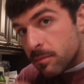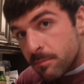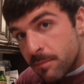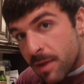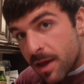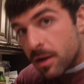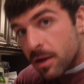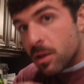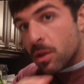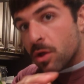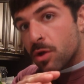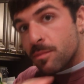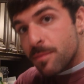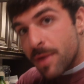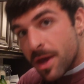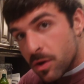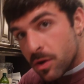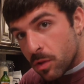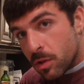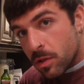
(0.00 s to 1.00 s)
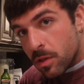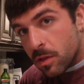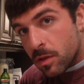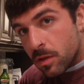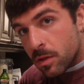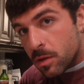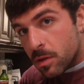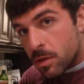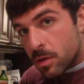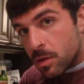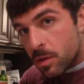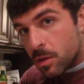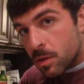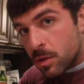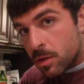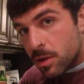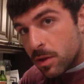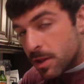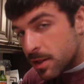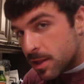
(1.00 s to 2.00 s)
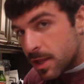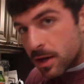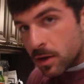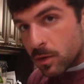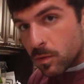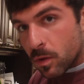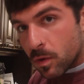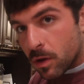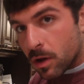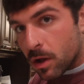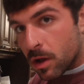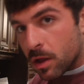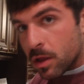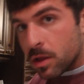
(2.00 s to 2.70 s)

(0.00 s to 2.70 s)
metal on metal, you did it wrong.